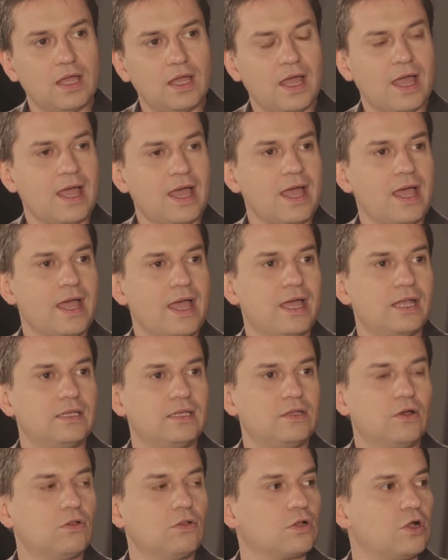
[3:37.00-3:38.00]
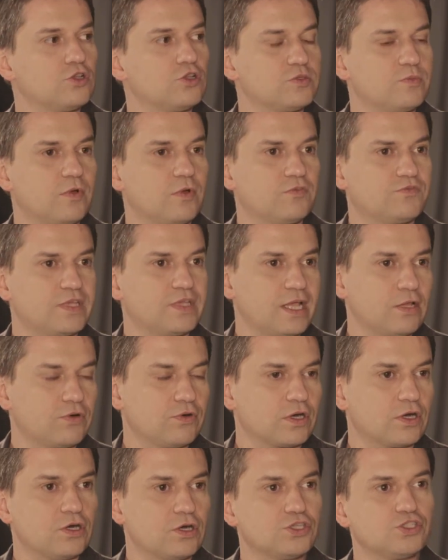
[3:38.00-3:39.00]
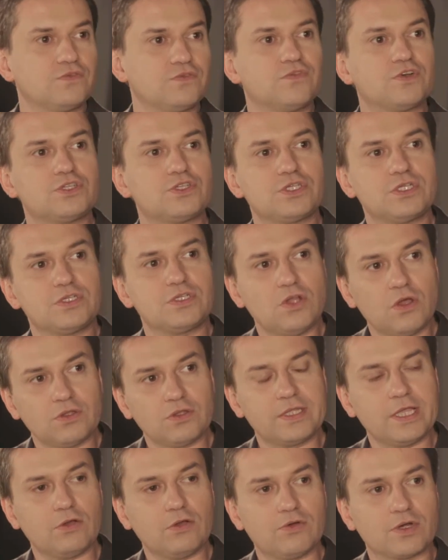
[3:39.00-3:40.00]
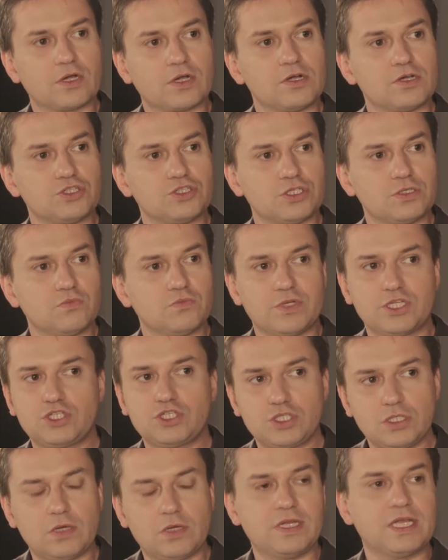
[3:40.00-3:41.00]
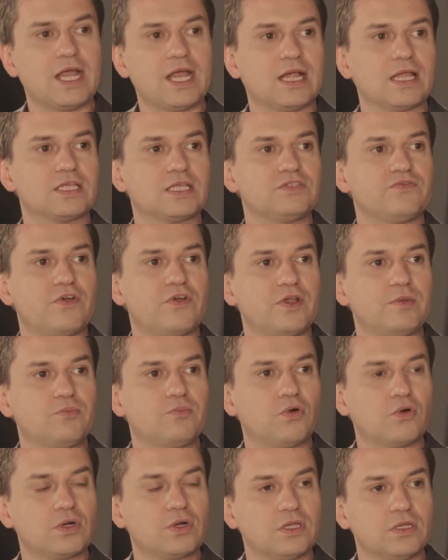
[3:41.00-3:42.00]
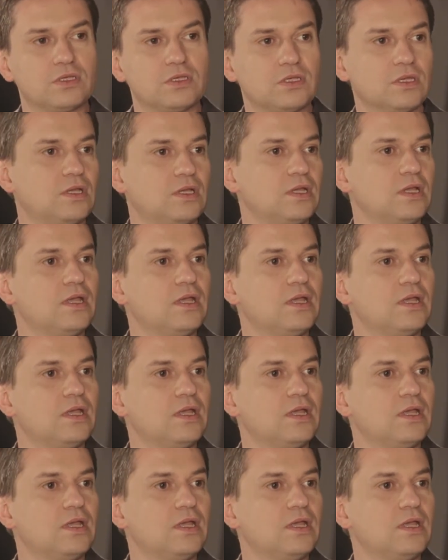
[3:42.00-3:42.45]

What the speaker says: and the whole concept of tail recursion versus non-tail recursion, which in Erlang is very important.